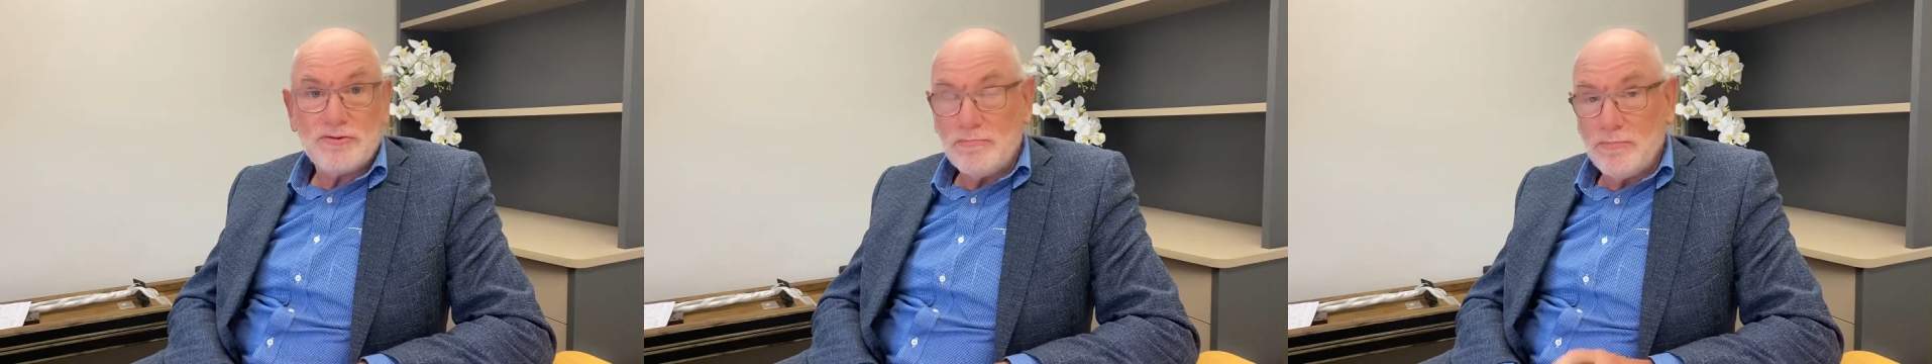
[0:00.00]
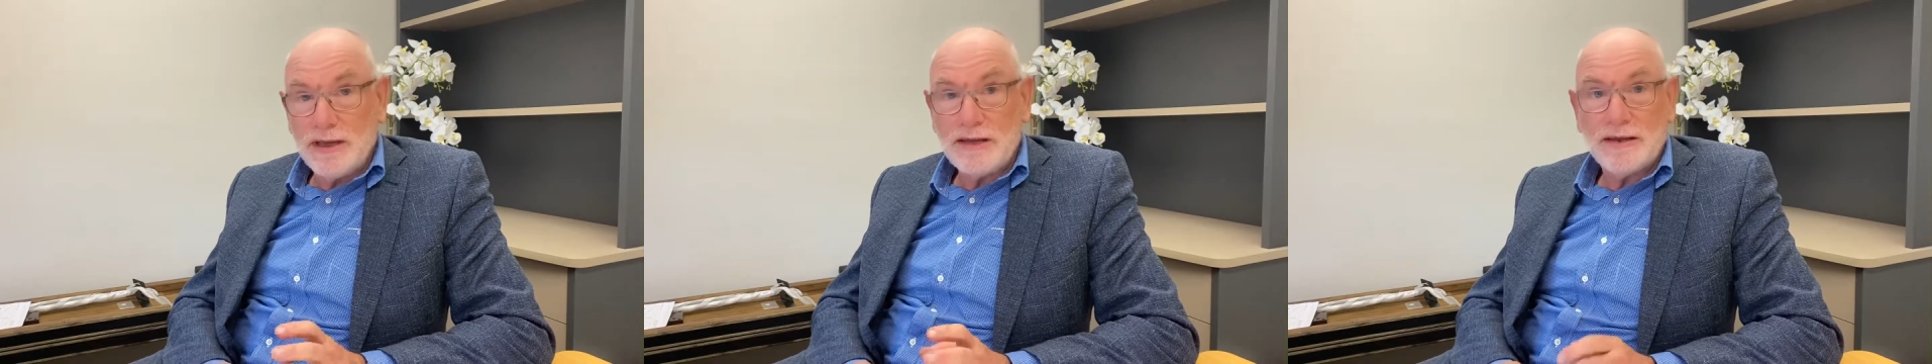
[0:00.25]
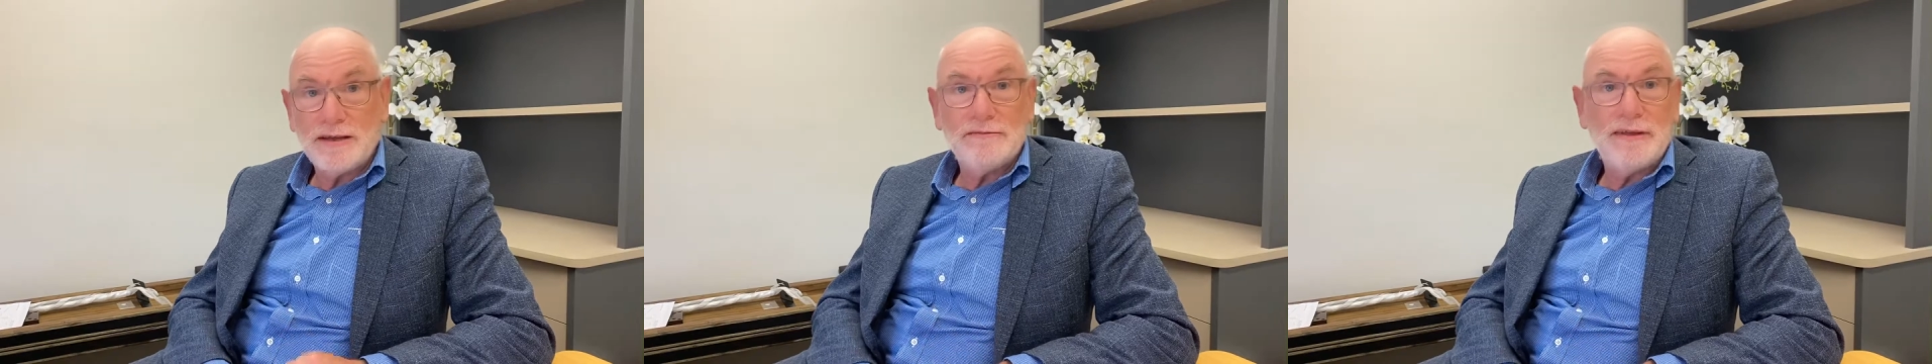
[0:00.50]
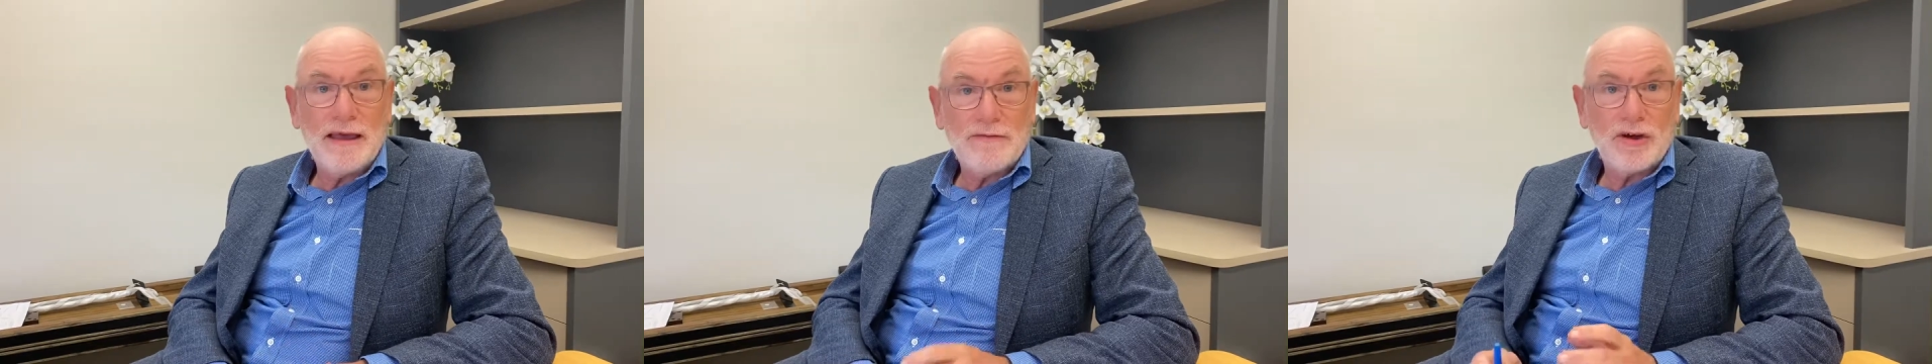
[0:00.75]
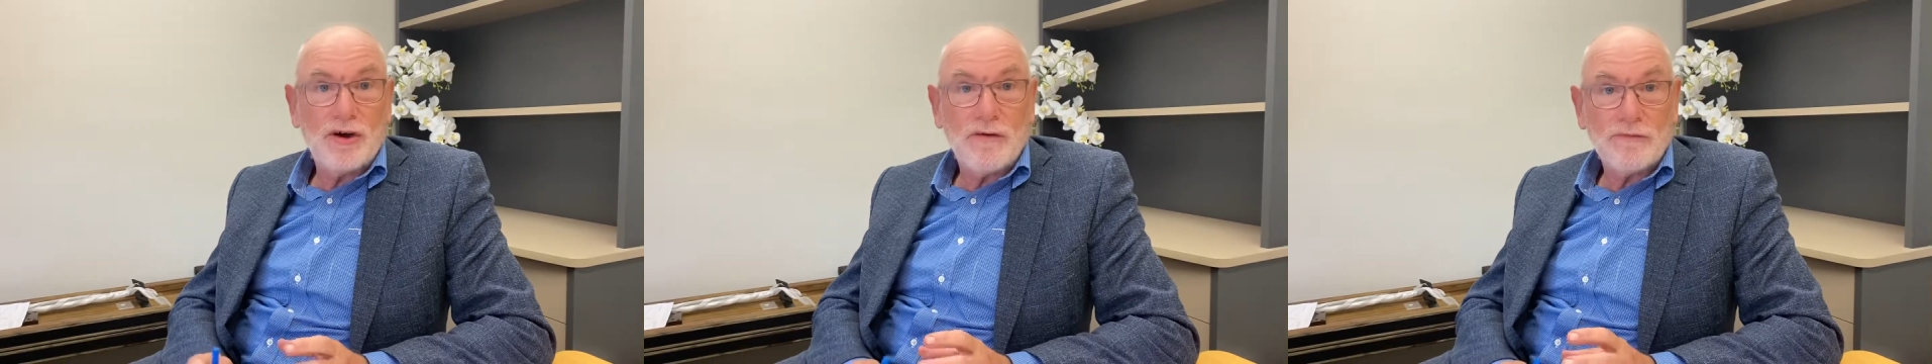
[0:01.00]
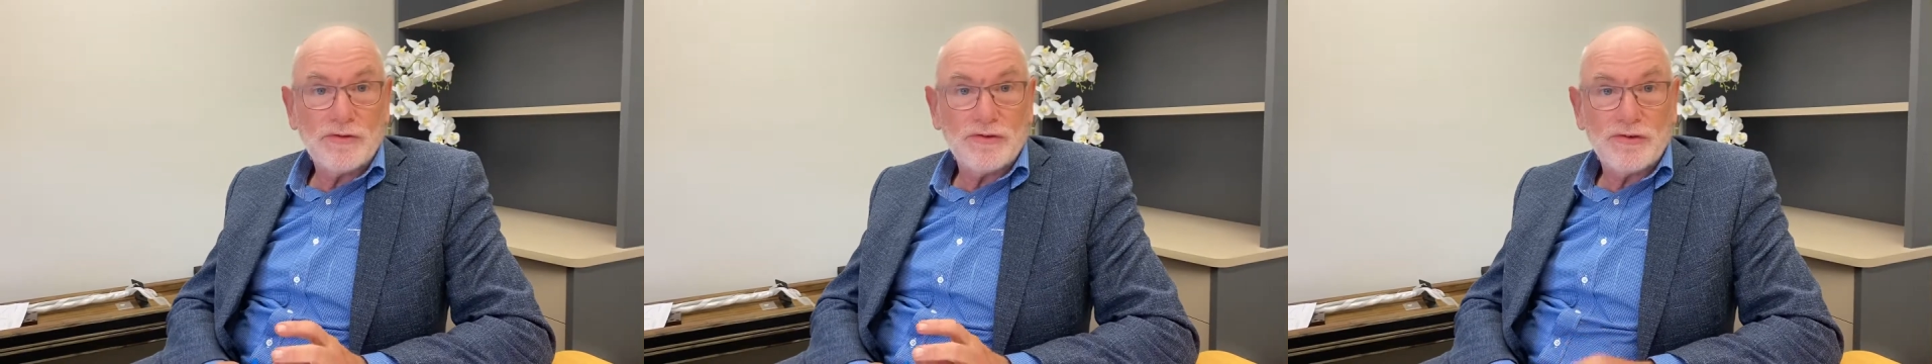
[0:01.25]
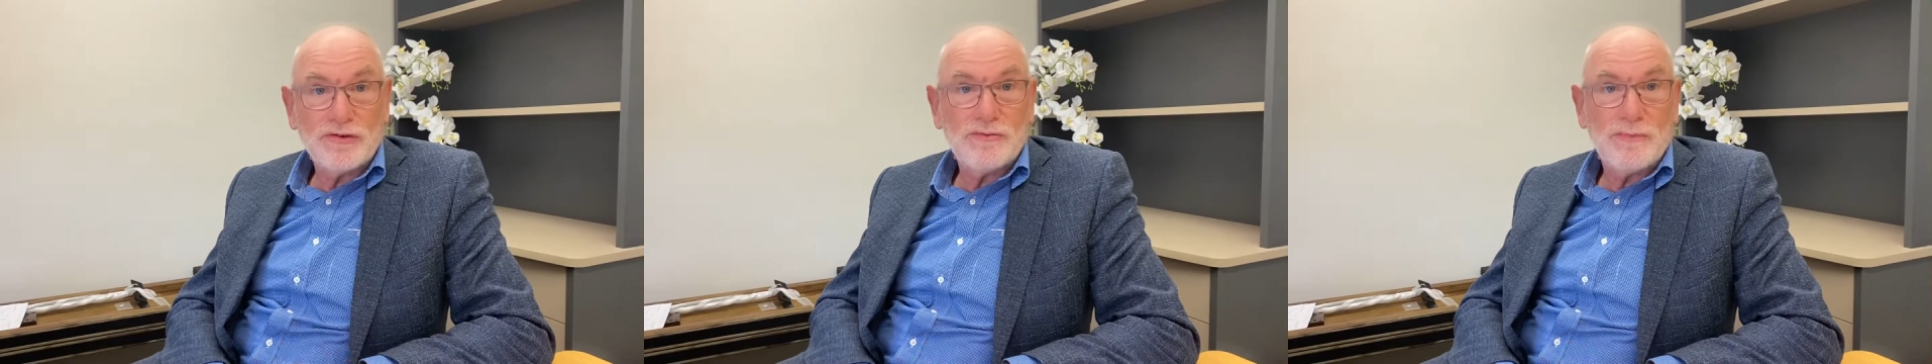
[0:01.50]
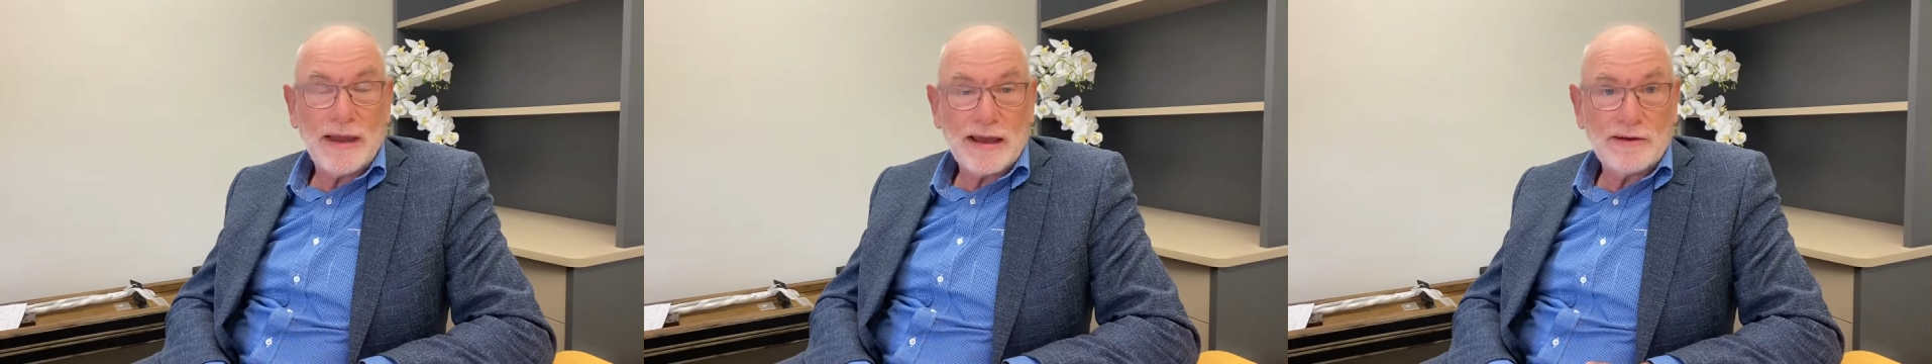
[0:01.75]
meeting, having conferences,
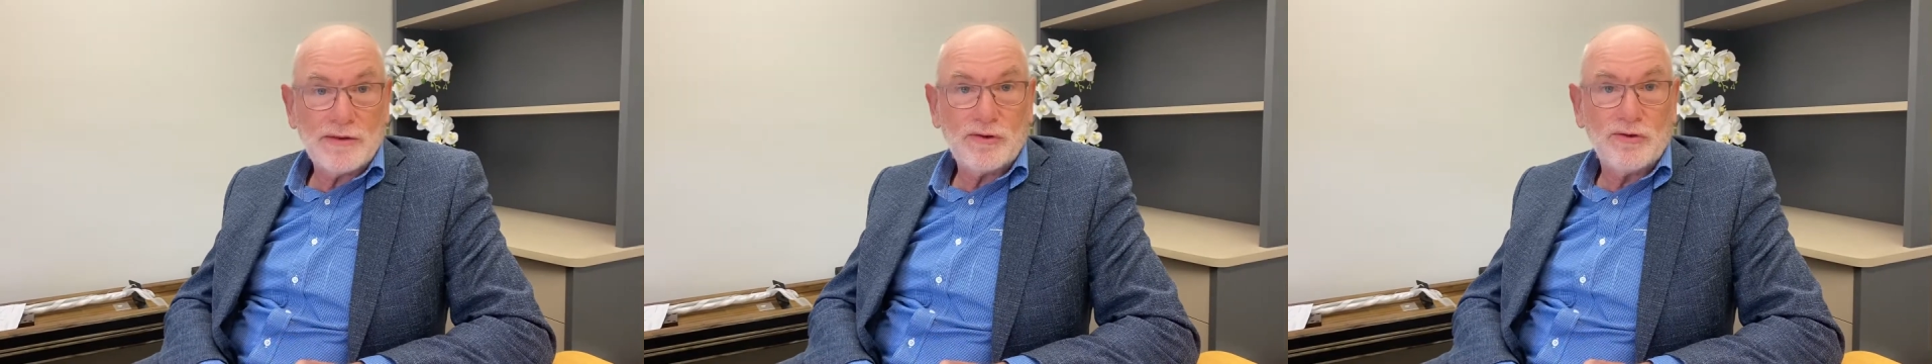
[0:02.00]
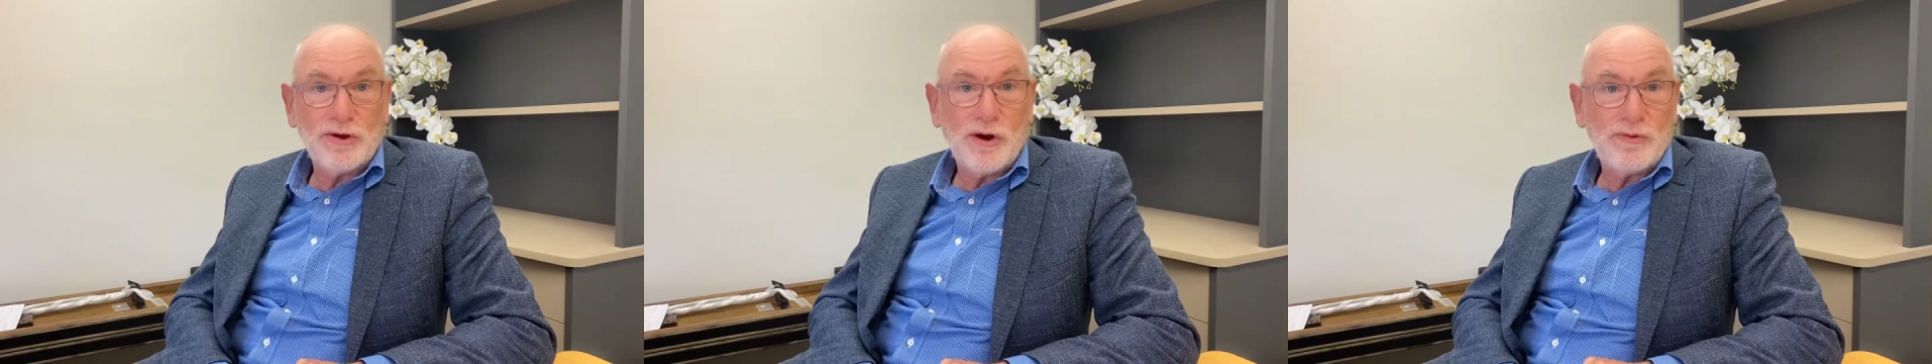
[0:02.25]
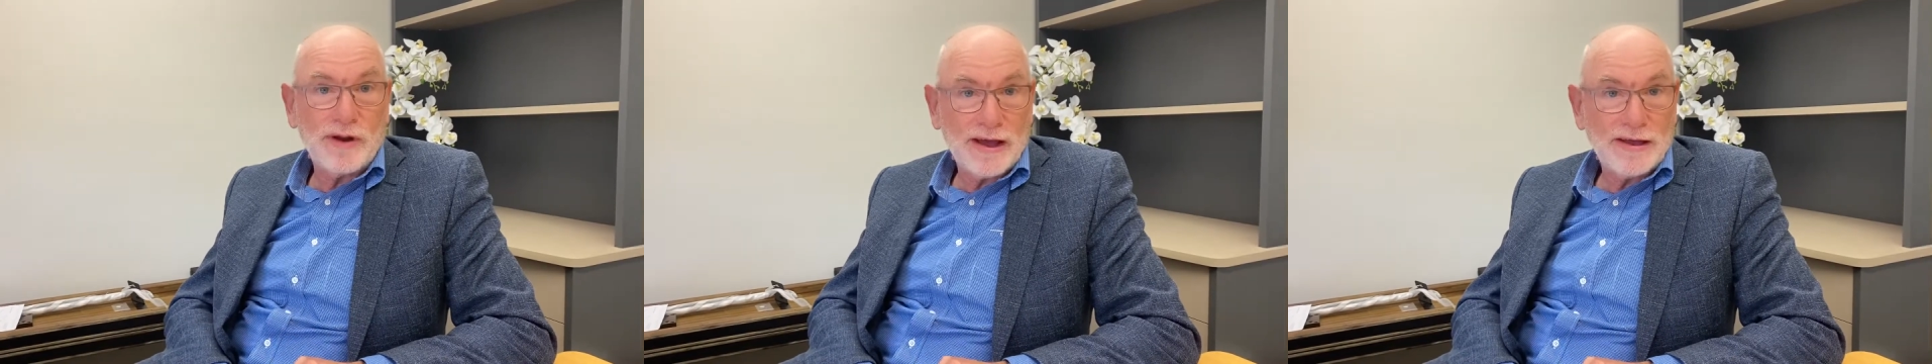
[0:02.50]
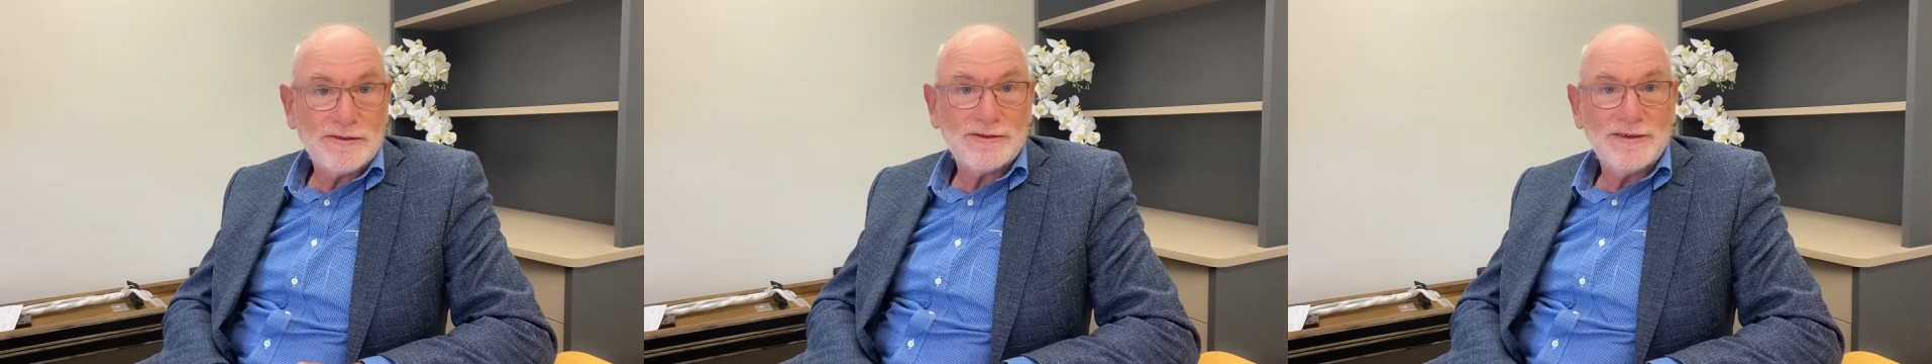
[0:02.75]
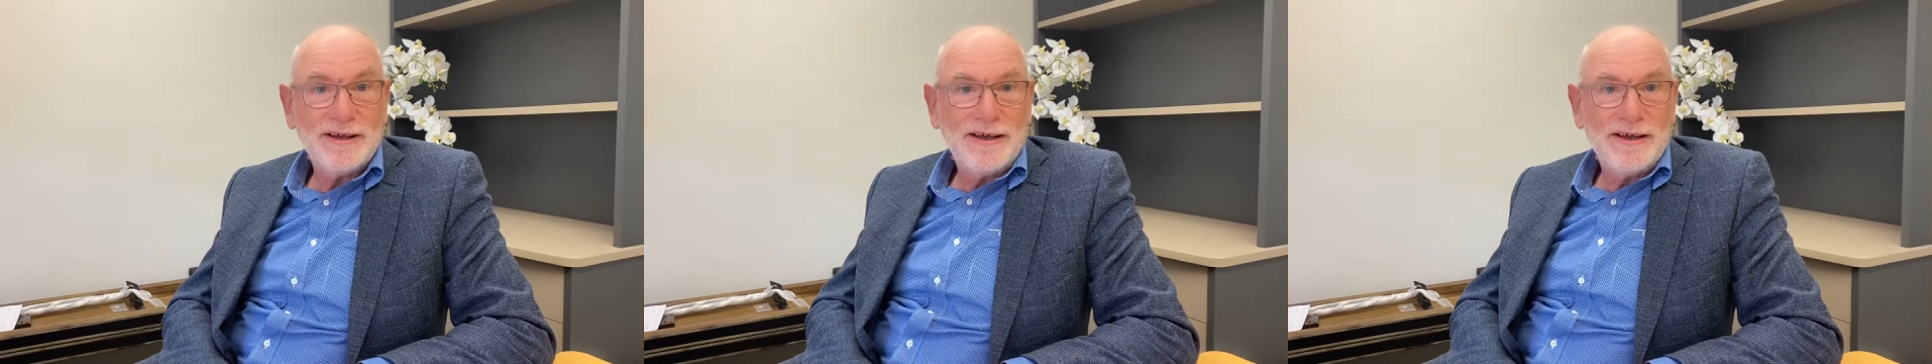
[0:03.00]
back to the good old days.